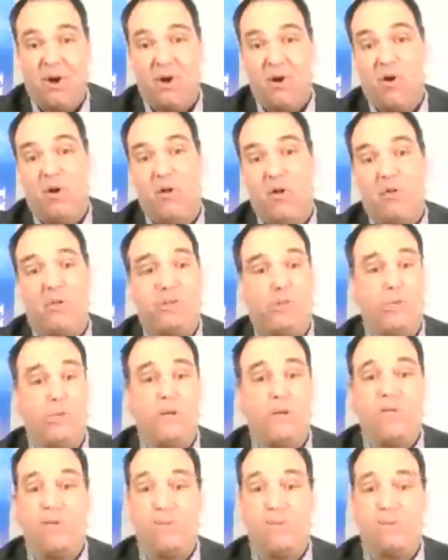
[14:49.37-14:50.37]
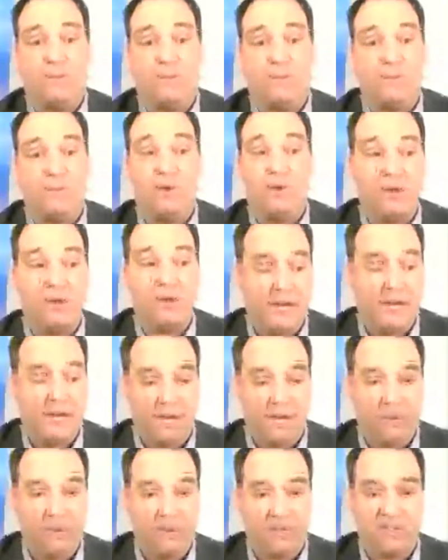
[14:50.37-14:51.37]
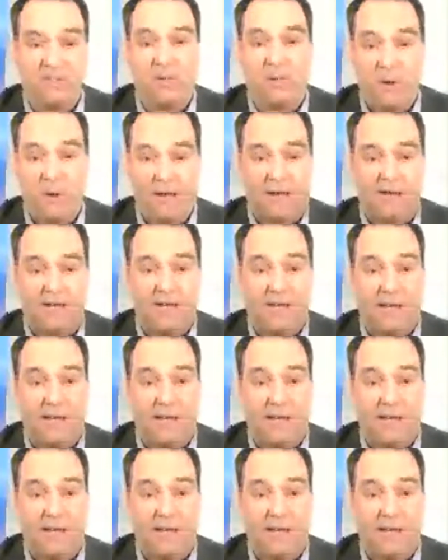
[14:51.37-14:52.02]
all 3 of them communicating with us directly,